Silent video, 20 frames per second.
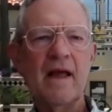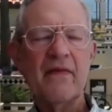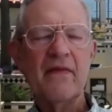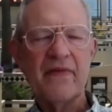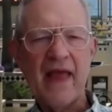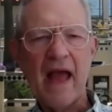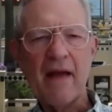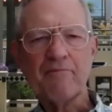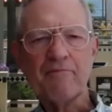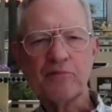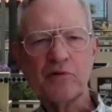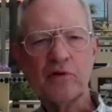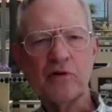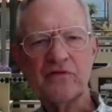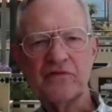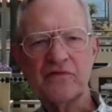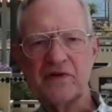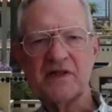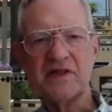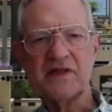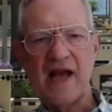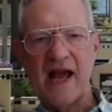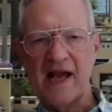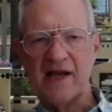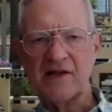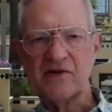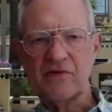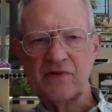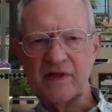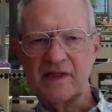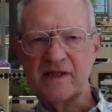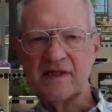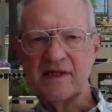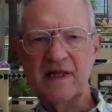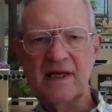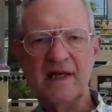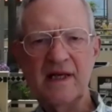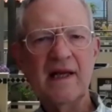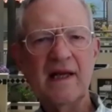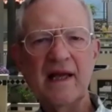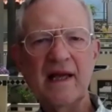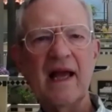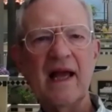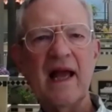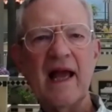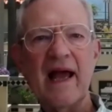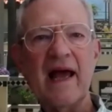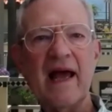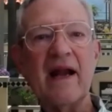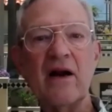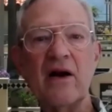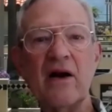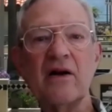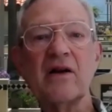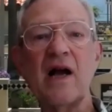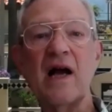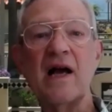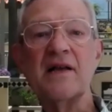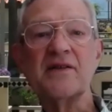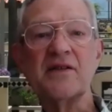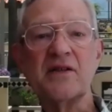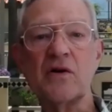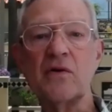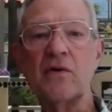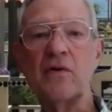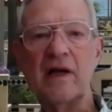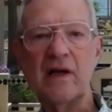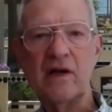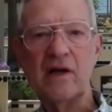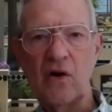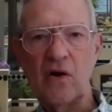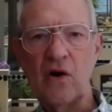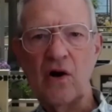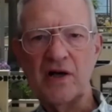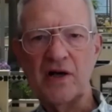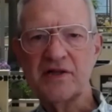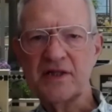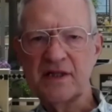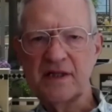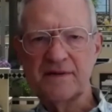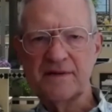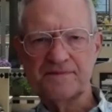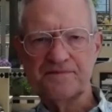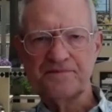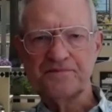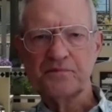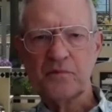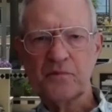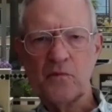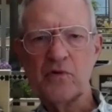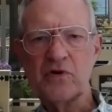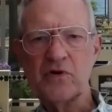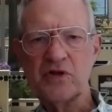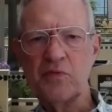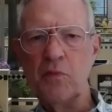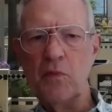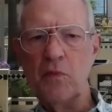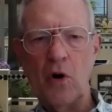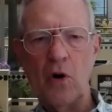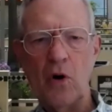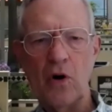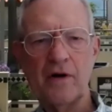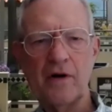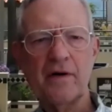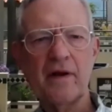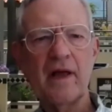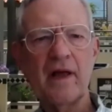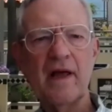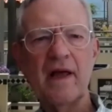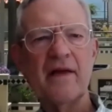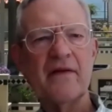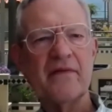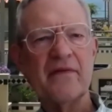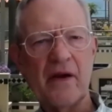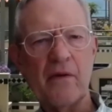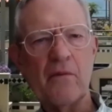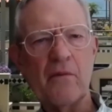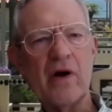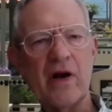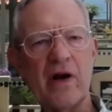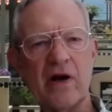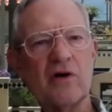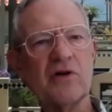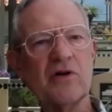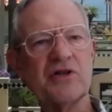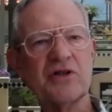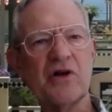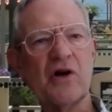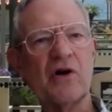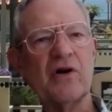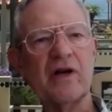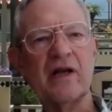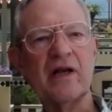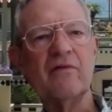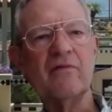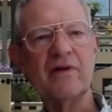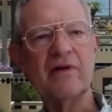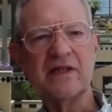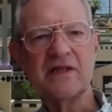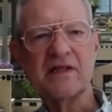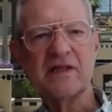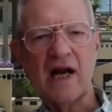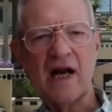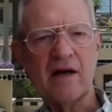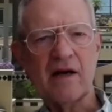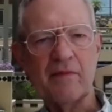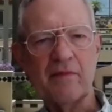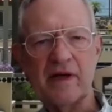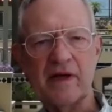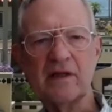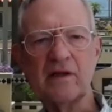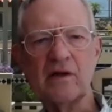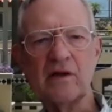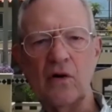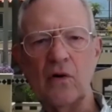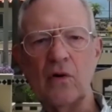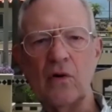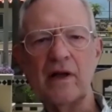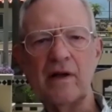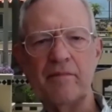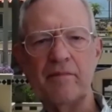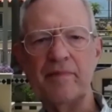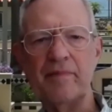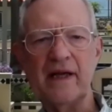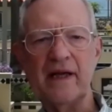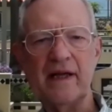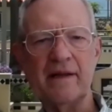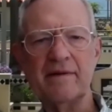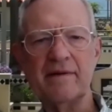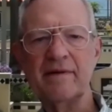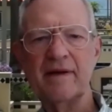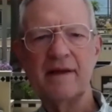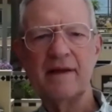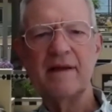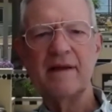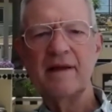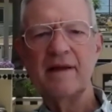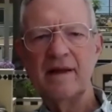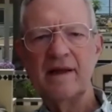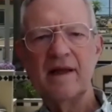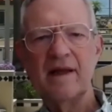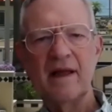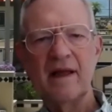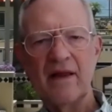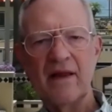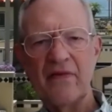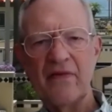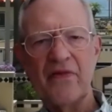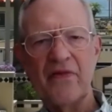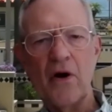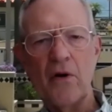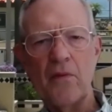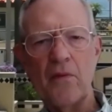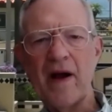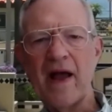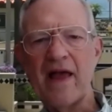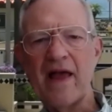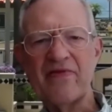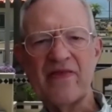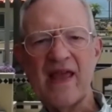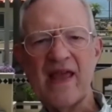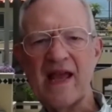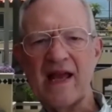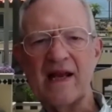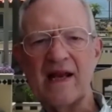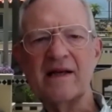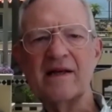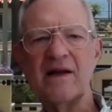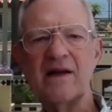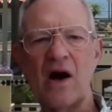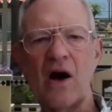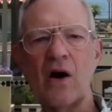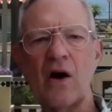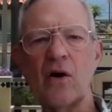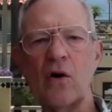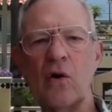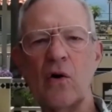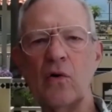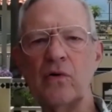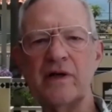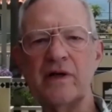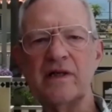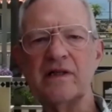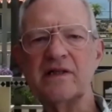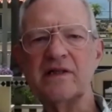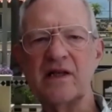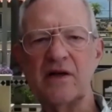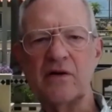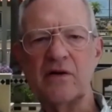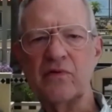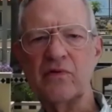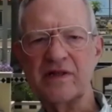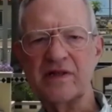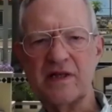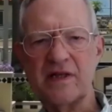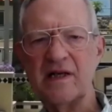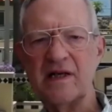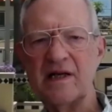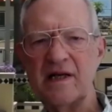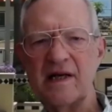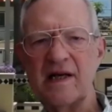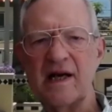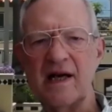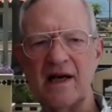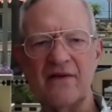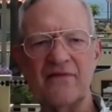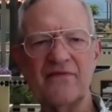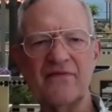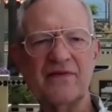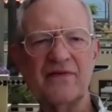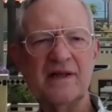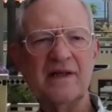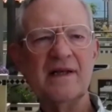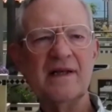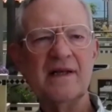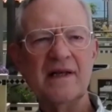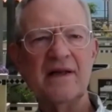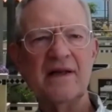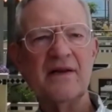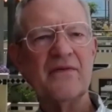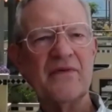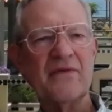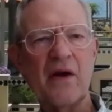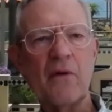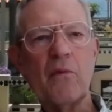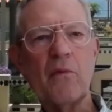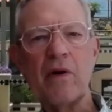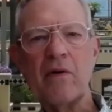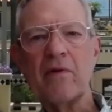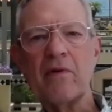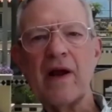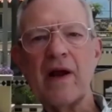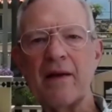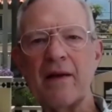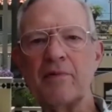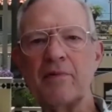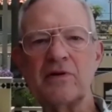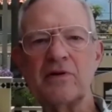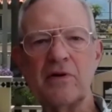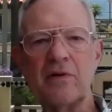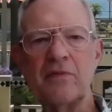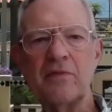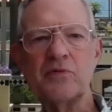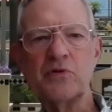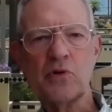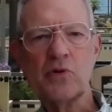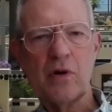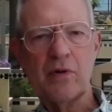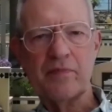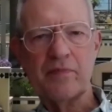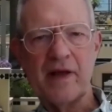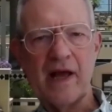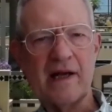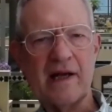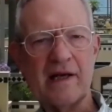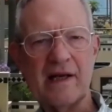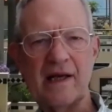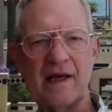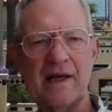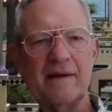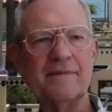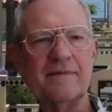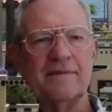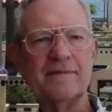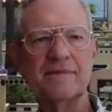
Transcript: That proved disastrous, and our consequent loss was more than what our starting retirement goal had been, though by then our holdings had risen enough that we were able to absorb that hit.